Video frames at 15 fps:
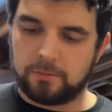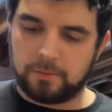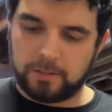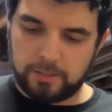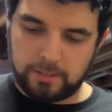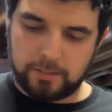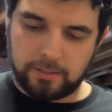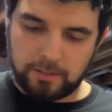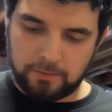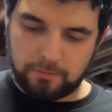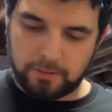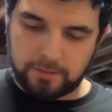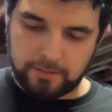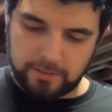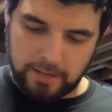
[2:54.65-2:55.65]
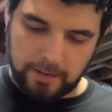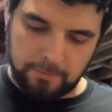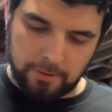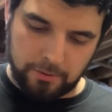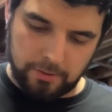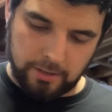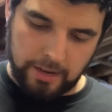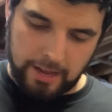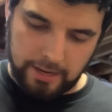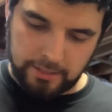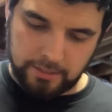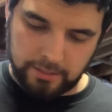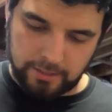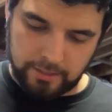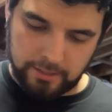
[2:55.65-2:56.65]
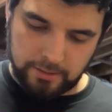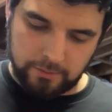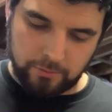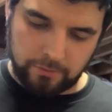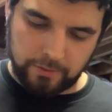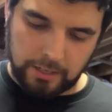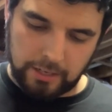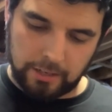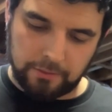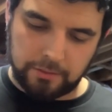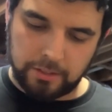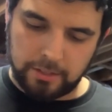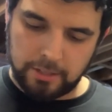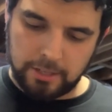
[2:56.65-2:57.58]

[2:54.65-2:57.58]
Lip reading: We're gonna see if the CEN motor actually is revived,